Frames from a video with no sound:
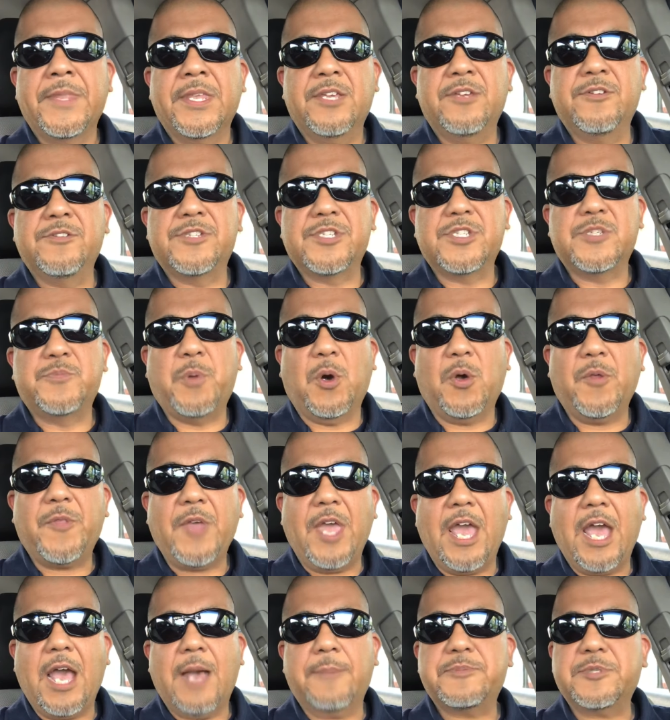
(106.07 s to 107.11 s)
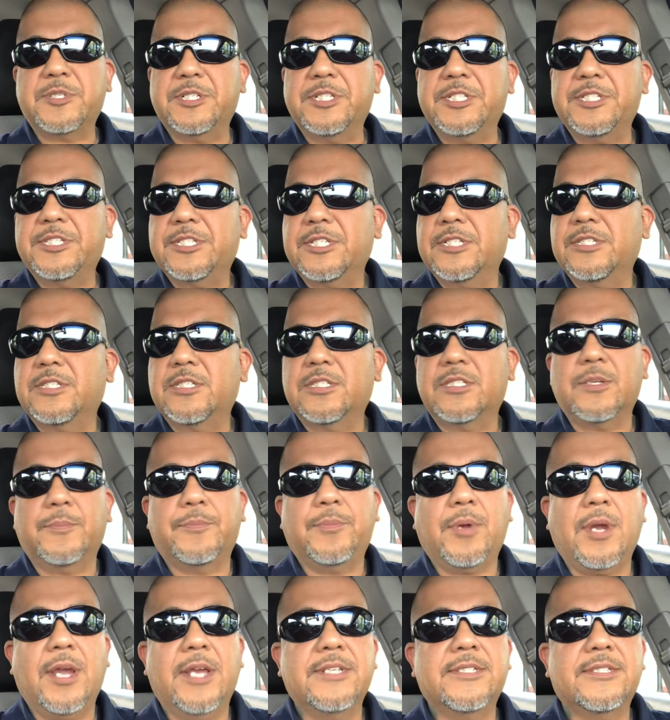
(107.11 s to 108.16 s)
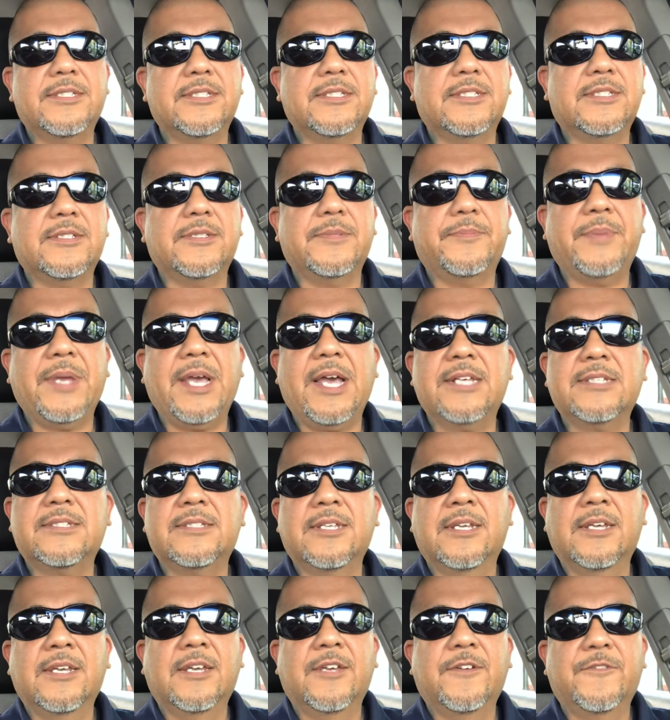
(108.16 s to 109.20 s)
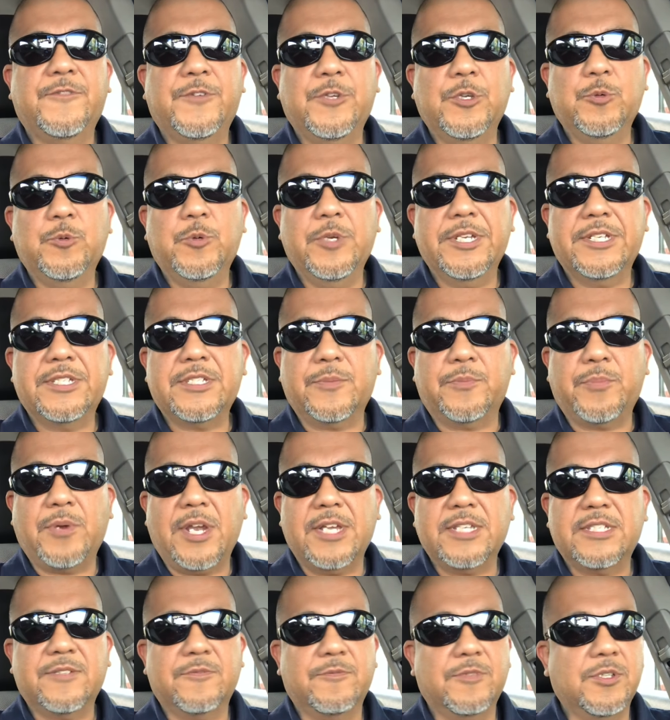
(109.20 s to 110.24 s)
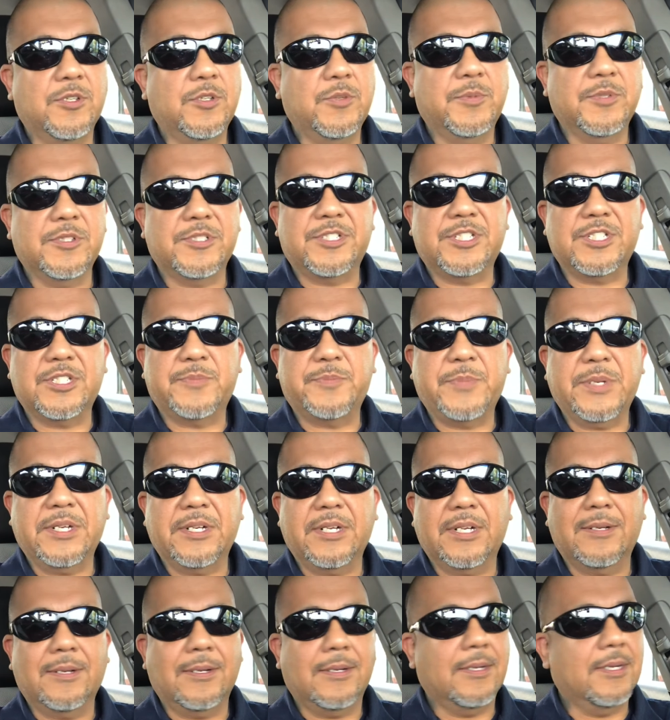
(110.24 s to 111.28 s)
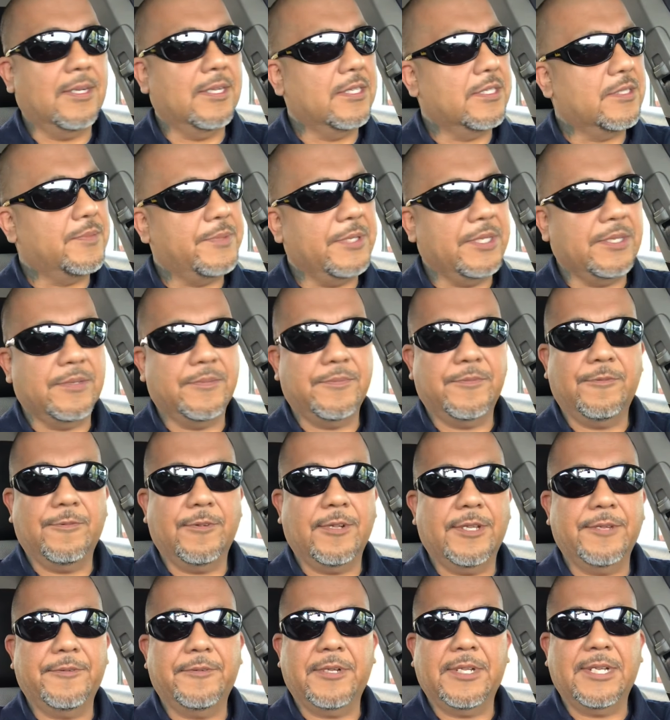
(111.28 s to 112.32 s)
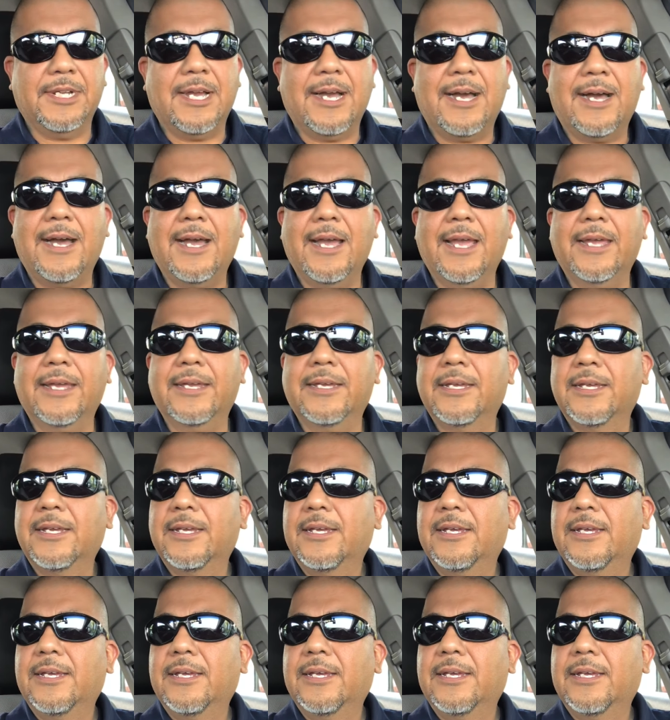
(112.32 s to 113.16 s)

He uses both apps, and he says the price, since the past few weeks, the pricing with Uber's just been, it's been really, really high